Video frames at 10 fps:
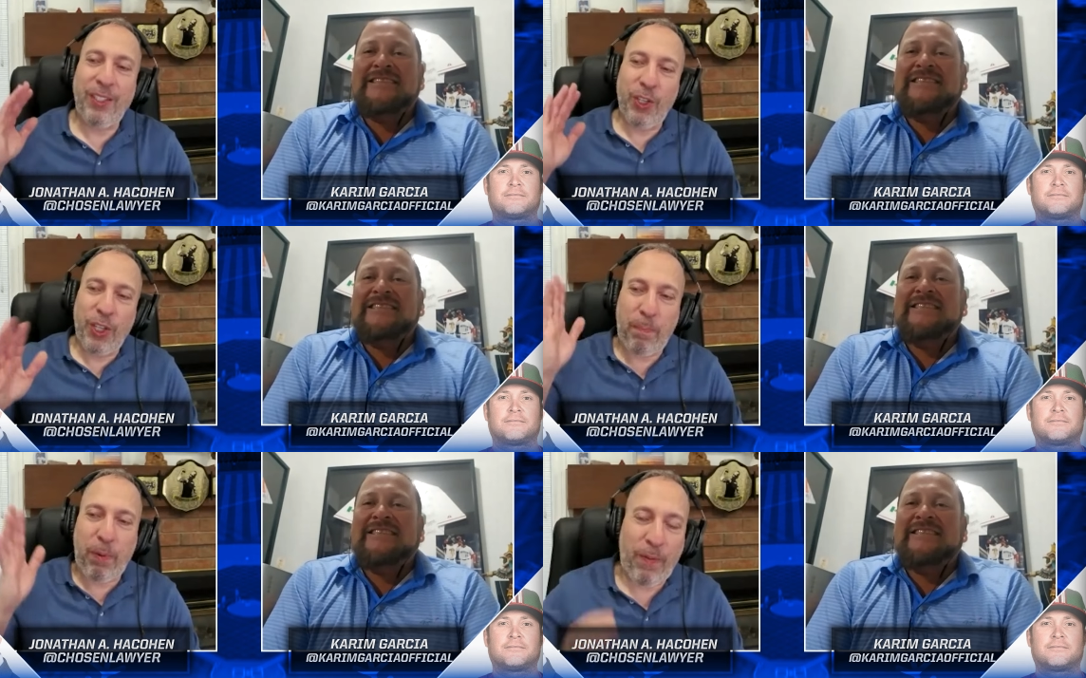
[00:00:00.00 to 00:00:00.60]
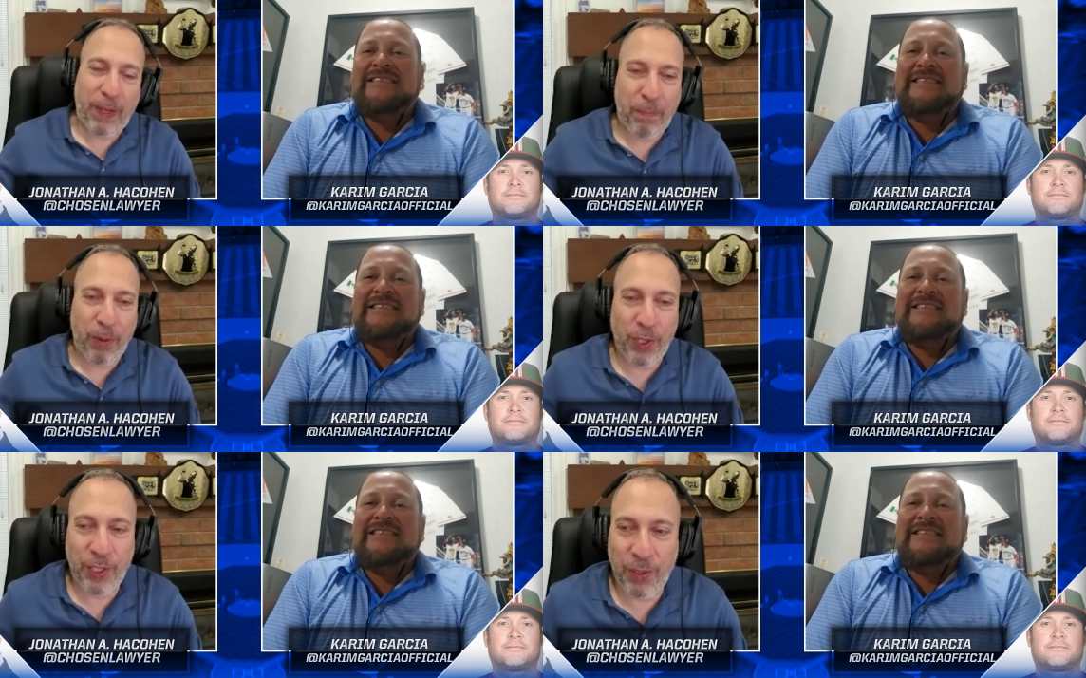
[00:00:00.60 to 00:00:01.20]
Speaker 1: you're the perfect
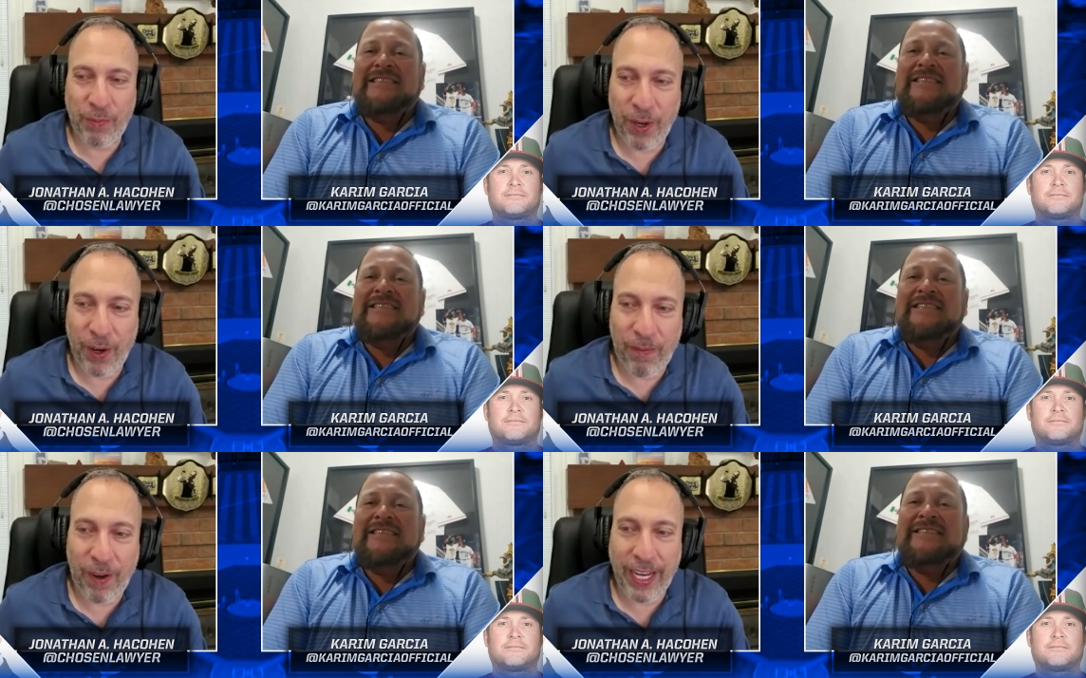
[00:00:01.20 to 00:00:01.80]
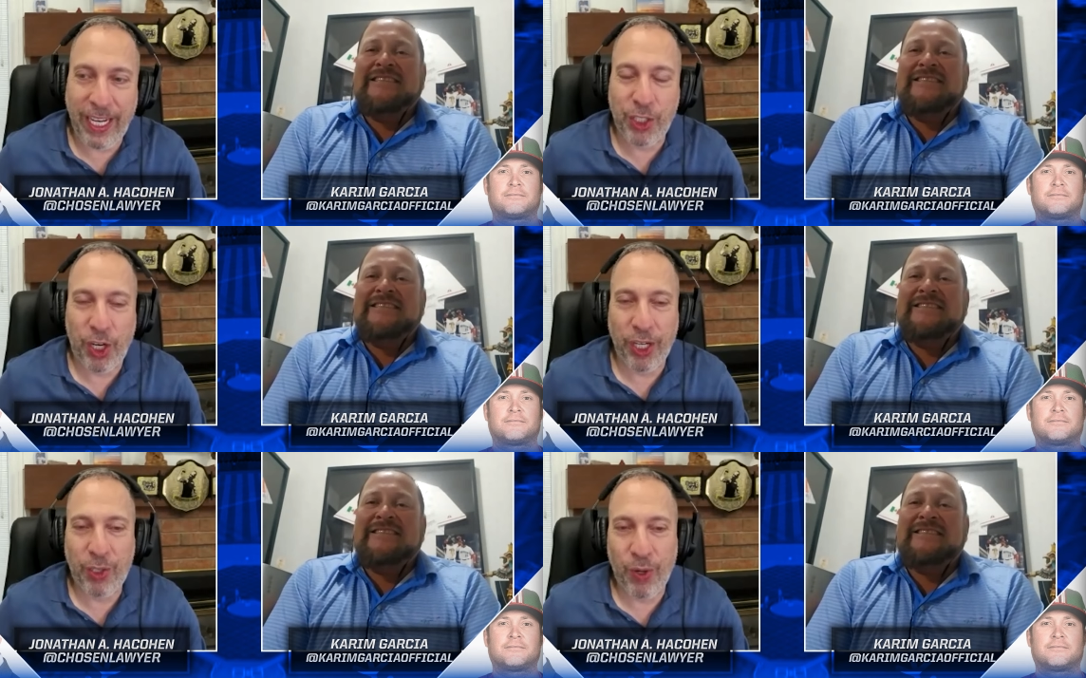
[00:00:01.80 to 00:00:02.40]
person to verify a
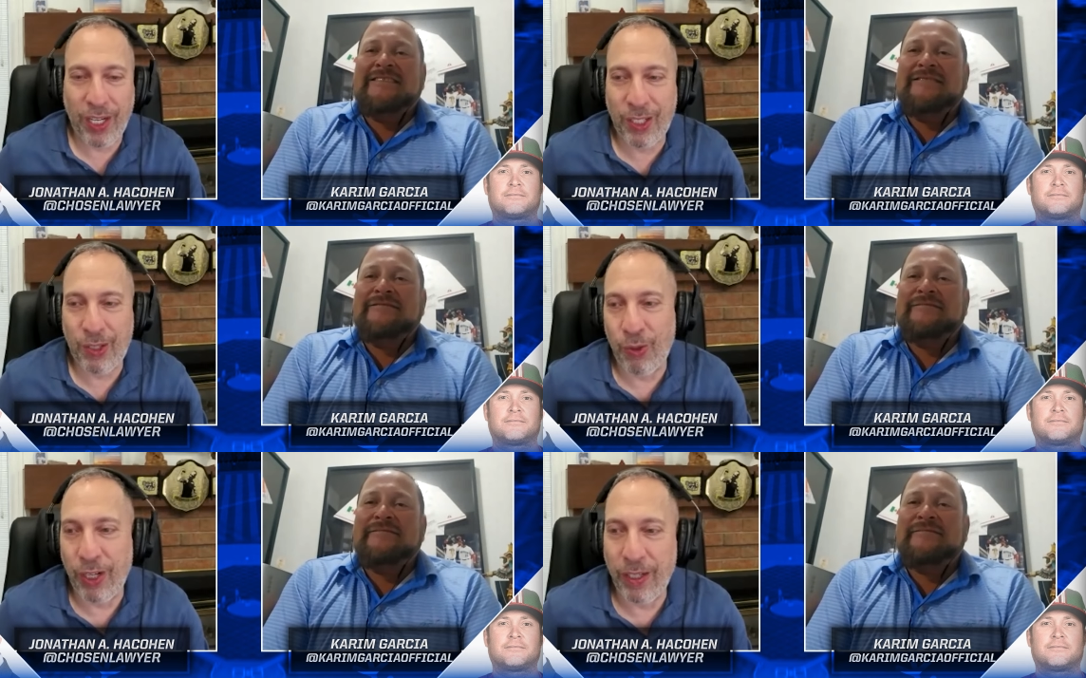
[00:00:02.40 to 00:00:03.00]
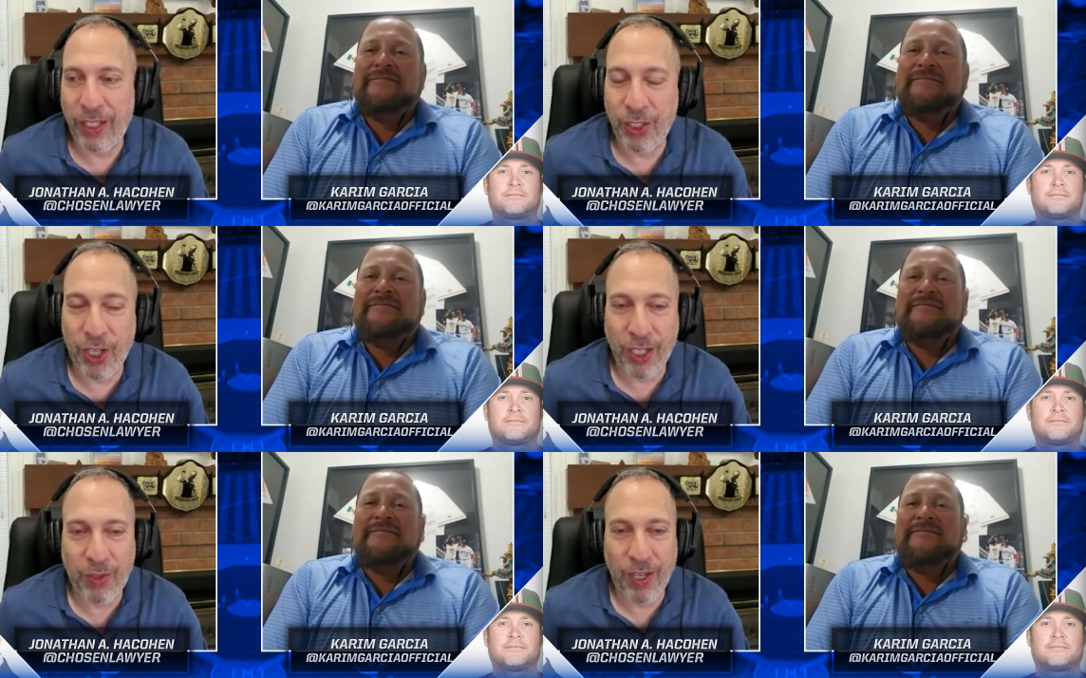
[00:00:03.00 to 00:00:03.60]
John Kruk story, because
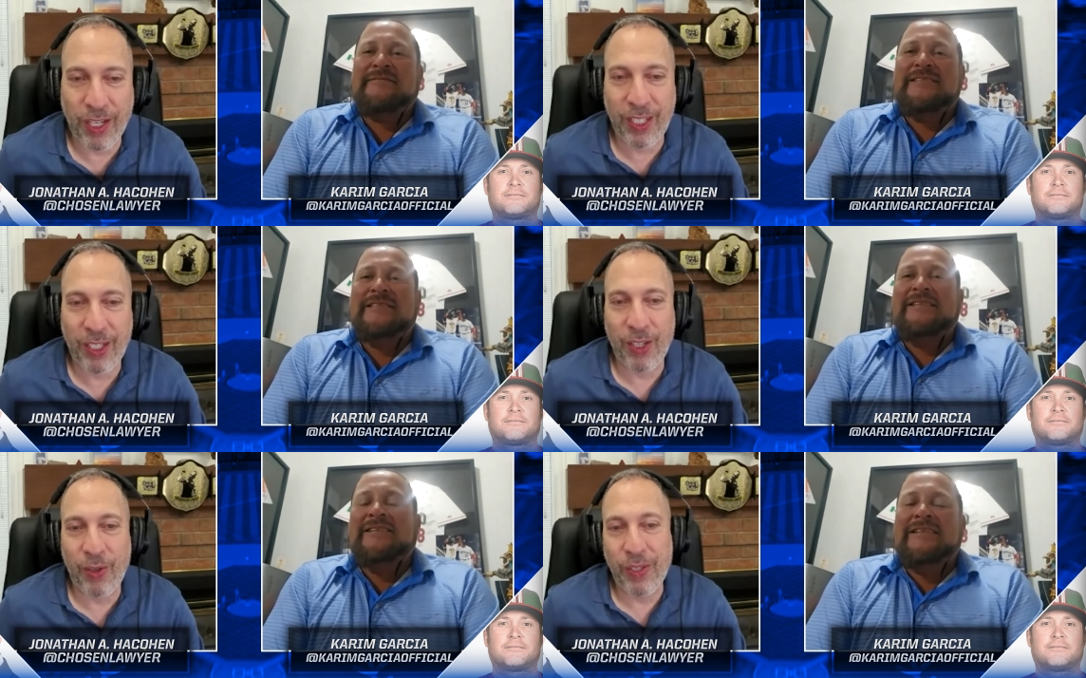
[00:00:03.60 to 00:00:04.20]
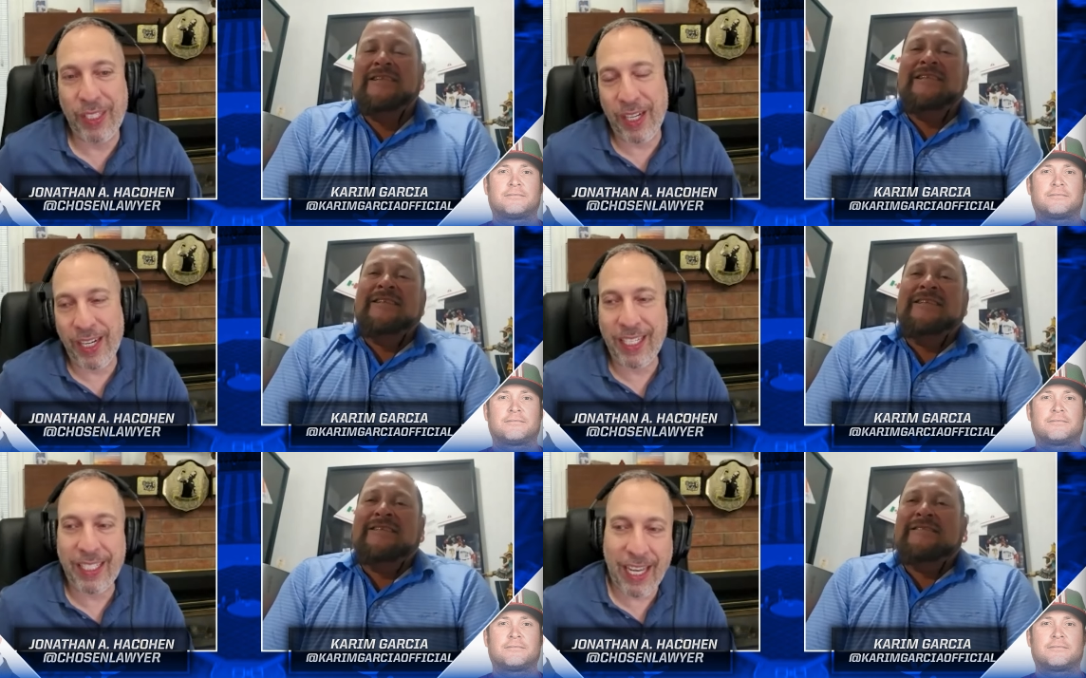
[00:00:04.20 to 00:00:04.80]
John Kruk, you know, is
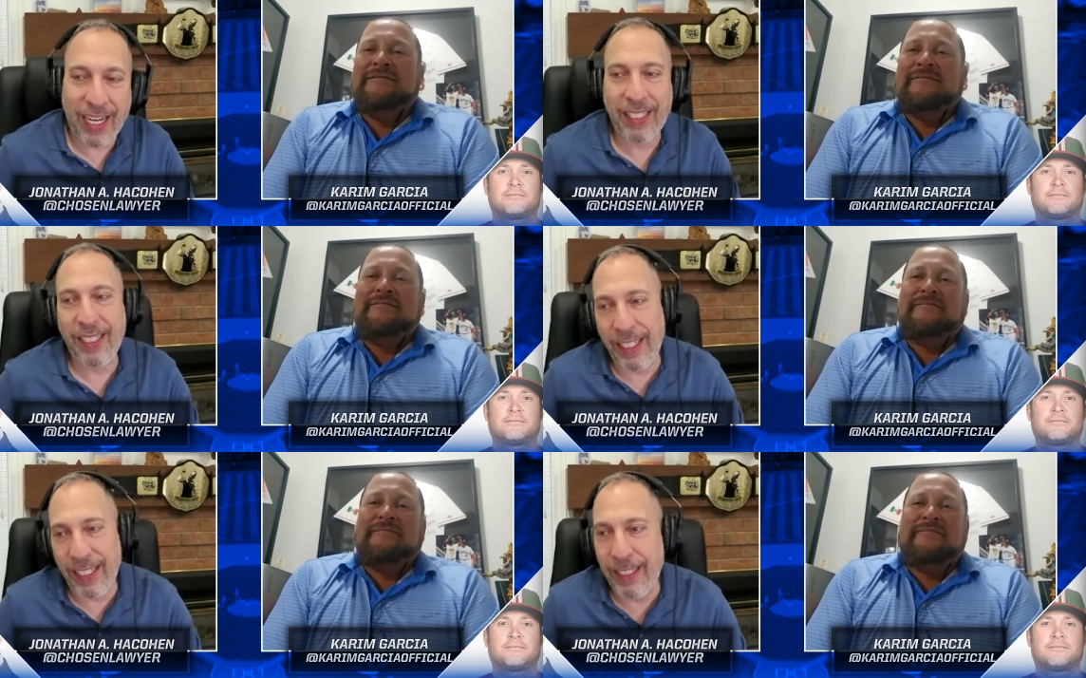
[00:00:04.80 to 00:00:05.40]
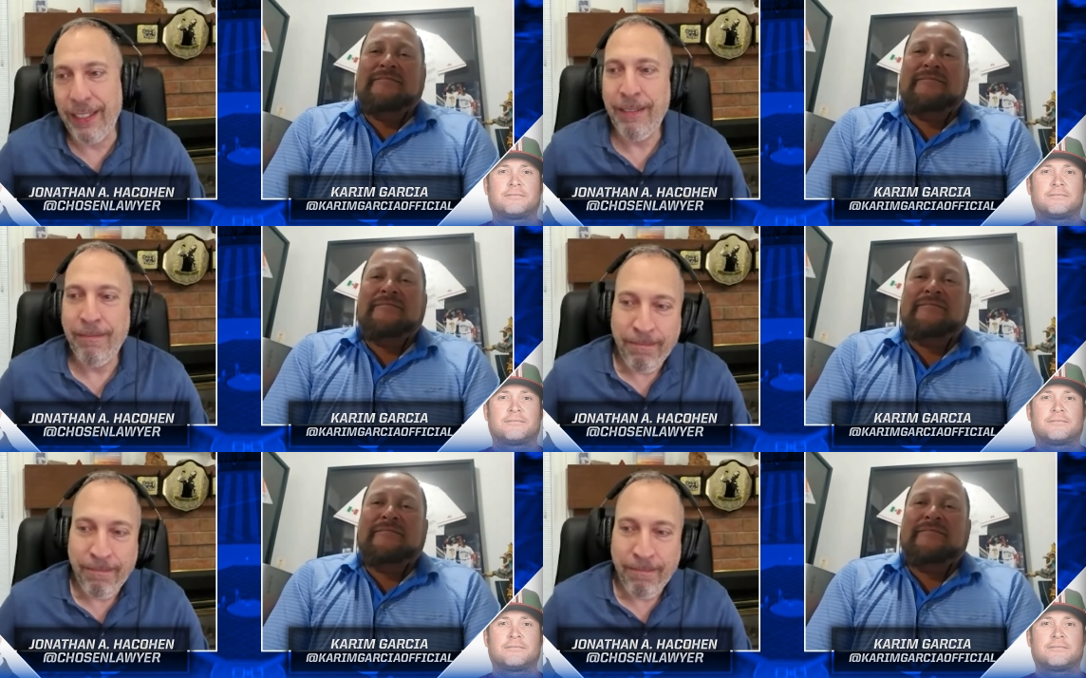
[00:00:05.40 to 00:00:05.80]
not exactly,